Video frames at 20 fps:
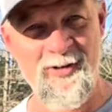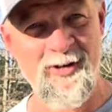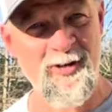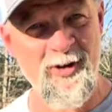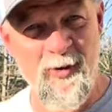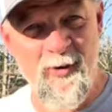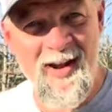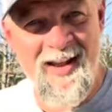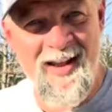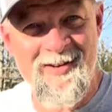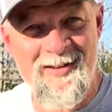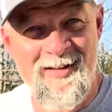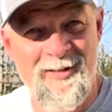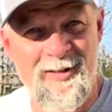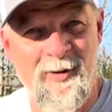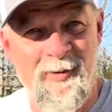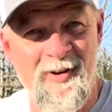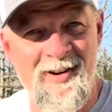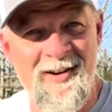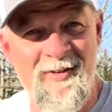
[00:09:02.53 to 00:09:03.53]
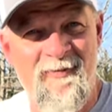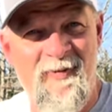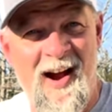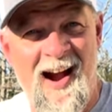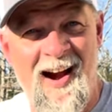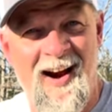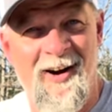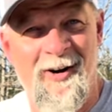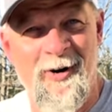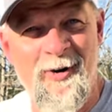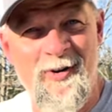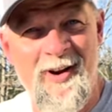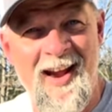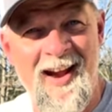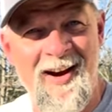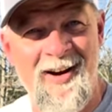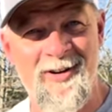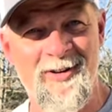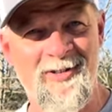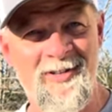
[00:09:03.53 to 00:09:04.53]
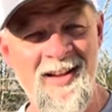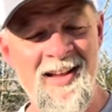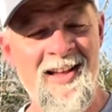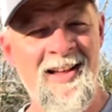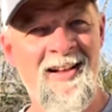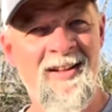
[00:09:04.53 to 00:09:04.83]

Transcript: Just go just throw it in the fire. Who cares?